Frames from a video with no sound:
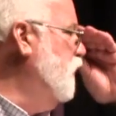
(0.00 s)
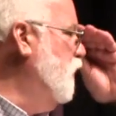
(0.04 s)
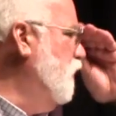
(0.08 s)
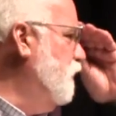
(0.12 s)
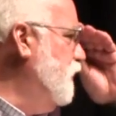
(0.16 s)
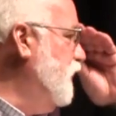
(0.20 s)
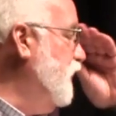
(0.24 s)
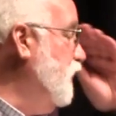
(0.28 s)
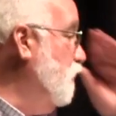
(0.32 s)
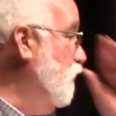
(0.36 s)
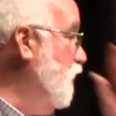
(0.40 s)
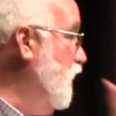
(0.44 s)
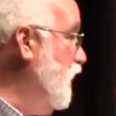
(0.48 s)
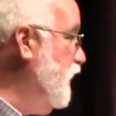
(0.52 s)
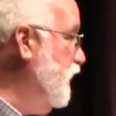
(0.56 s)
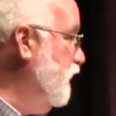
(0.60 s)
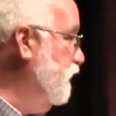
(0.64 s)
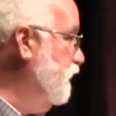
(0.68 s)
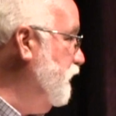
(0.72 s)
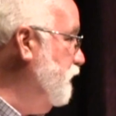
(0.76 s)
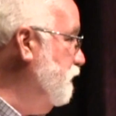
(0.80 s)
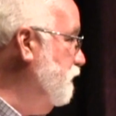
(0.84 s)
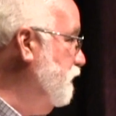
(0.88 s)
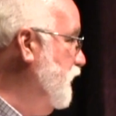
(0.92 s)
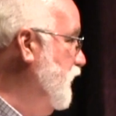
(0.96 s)
Nobody
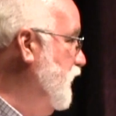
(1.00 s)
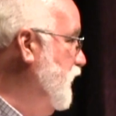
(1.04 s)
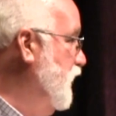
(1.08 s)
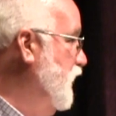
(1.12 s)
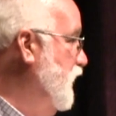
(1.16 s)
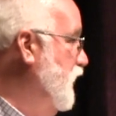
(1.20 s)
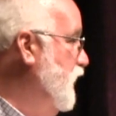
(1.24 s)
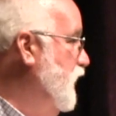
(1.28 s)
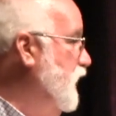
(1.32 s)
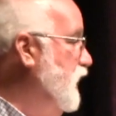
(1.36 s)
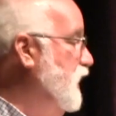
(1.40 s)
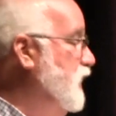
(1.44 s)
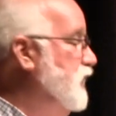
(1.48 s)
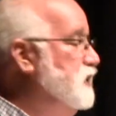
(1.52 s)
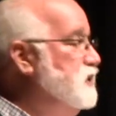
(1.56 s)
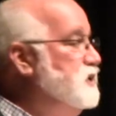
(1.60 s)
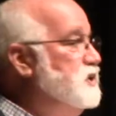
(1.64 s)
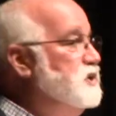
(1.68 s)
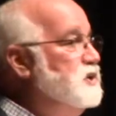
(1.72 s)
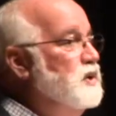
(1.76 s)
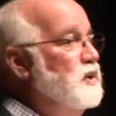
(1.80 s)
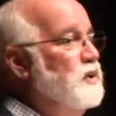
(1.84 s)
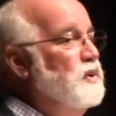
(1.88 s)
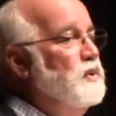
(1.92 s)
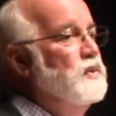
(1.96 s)
wanted them. And
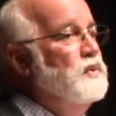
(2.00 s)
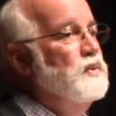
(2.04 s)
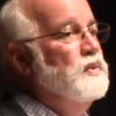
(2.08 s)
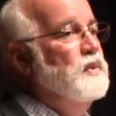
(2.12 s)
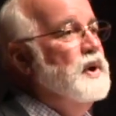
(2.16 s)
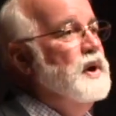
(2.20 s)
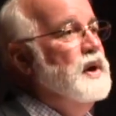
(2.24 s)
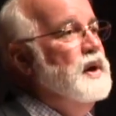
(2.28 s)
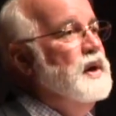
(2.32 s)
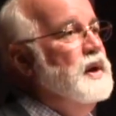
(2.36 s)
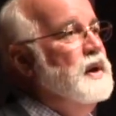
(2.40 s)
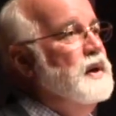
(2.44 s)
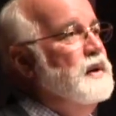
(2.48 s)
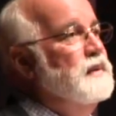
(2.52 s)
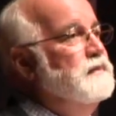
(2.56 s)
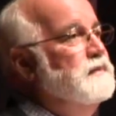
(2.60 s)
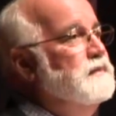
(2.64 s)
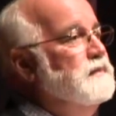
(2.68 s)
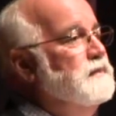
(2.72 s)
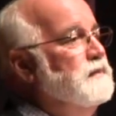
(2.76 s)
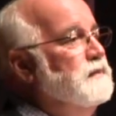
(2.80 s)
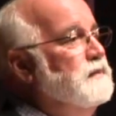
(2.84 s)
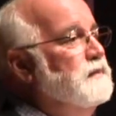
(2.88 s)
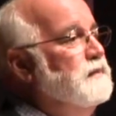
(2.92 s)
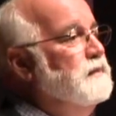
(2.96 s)
so um,
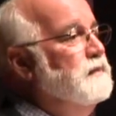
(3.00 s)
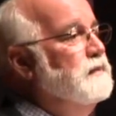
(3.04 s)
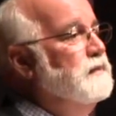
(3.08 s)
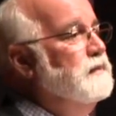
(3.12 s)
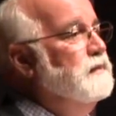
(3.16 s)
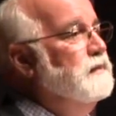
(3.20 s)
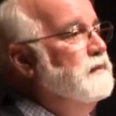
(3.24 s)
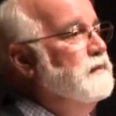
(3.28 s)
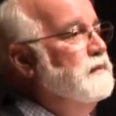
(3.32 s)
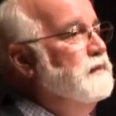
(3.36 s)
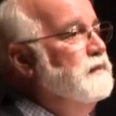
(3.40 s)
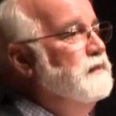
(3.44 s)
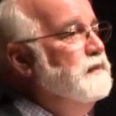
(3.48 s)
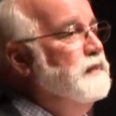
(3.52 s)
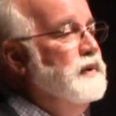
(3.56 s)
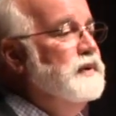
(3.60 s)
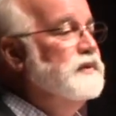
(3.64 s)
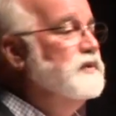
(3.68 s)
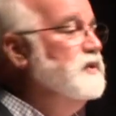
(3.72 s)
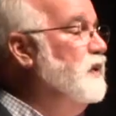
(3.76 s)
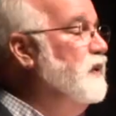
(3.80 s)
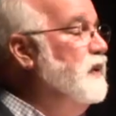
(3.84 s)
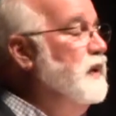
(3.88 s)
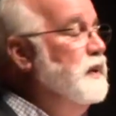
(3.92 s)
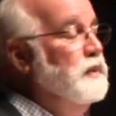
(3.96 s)

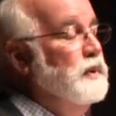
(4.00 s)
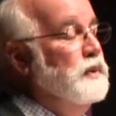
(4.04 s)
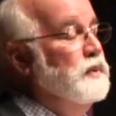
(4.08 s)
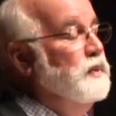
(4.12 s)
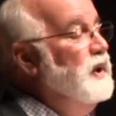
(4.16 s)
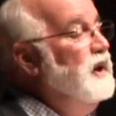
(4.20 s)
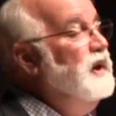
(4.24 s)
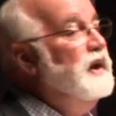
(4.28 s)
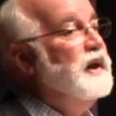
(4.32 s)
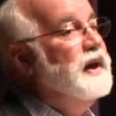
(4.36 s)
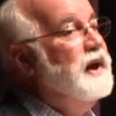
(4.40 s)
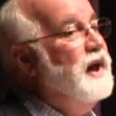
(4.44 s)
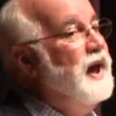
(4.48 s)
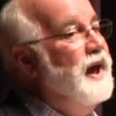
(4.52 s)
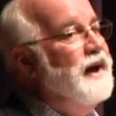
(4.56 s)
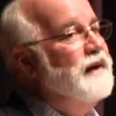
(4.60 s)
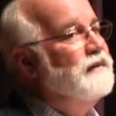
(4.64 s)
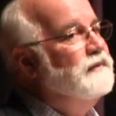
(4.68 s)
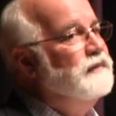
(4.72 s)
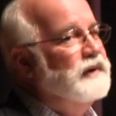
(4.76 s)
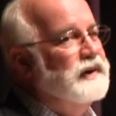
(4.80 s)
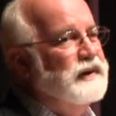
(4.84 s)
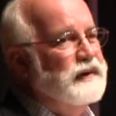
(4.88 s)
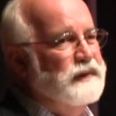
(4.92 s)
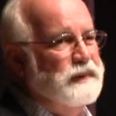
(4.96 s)
so they were wreaking
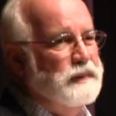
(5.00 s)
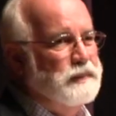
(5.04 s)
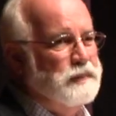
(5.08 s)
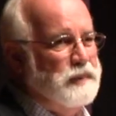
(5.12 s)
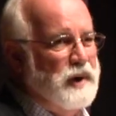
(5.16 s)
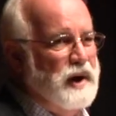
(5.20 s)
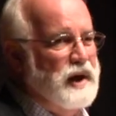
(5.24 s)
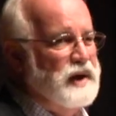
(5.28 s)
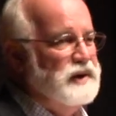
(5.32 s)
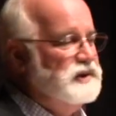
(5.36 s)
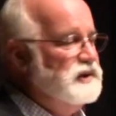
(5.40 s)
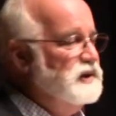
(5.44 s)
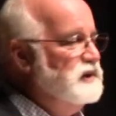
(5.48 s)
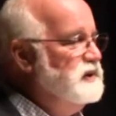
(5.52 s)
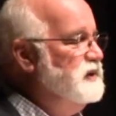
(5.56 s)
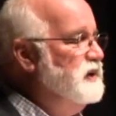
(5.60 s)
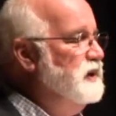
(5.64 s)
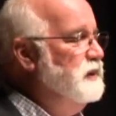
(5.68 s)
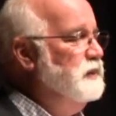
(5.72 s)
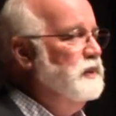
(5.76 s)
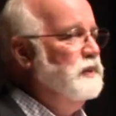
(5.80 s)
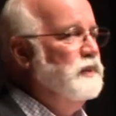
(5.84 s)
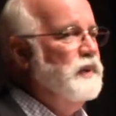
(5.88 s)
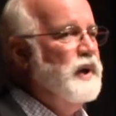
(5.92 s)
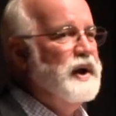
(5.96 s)
havoc in the projects.
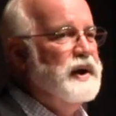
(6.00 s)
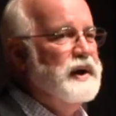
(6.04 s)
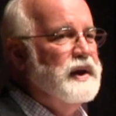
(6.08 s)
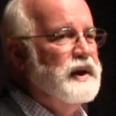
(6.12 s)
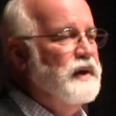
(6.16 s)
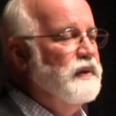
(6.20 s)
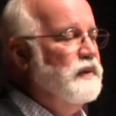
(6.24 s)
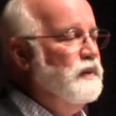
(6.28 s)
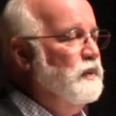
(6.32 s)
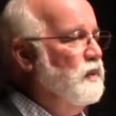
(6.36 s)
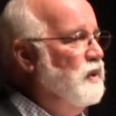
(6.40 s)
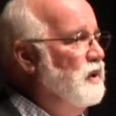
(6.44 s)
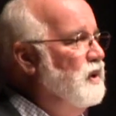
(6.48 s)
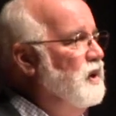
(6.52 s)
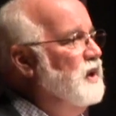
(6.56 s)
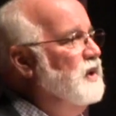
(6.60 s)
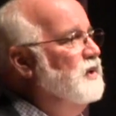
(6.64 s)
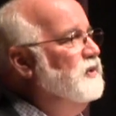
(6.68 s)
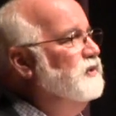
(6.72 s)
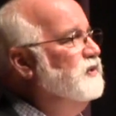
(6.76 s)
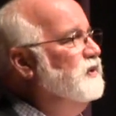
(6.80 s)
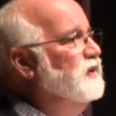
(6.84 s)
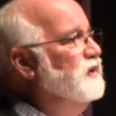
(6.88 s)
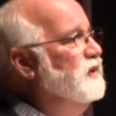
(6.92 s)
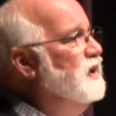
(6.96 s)
They were writing on the
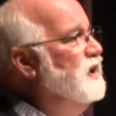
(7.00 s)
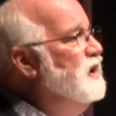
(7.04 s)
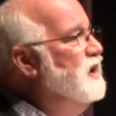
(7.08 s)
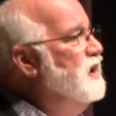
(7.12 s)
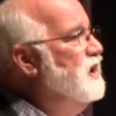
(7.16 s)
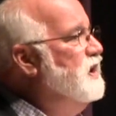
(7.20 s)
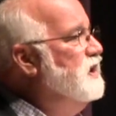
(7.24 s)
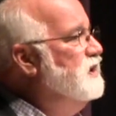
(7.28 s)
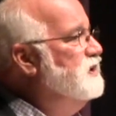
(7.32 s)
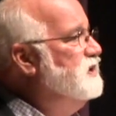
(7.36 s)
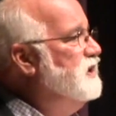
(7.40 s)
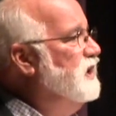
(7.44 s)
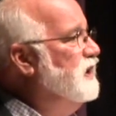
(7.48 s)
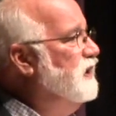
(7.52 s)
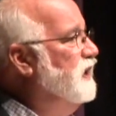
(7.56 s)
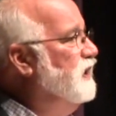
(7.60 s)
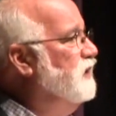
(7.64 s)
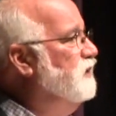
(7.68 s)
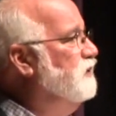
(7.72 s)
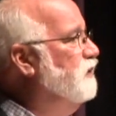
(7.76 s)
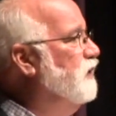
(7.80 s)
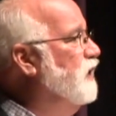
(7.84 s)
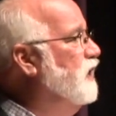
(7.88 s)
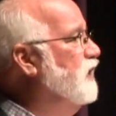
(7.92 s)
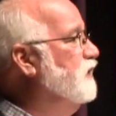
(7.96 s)
walls and selling
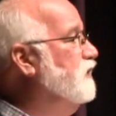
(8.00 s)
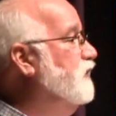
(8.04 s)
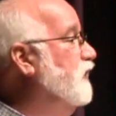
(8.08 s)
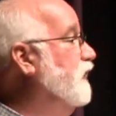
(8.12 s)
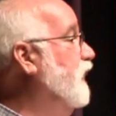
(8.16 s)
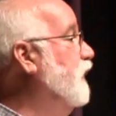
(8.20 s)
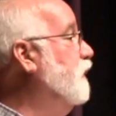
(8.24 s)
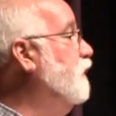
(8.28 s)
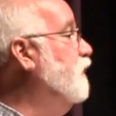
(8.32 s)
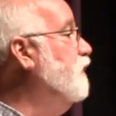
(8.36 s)
drugs, and they